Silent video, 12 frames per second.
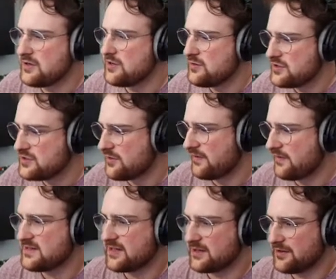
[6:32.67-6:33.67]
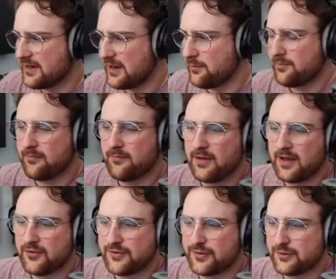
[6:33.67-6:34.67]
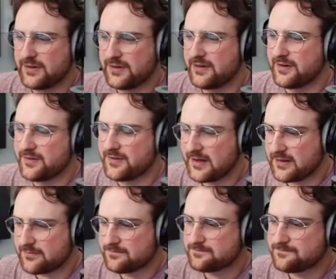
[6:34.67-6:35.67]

which are very subtle, and I'll solo it here in a second.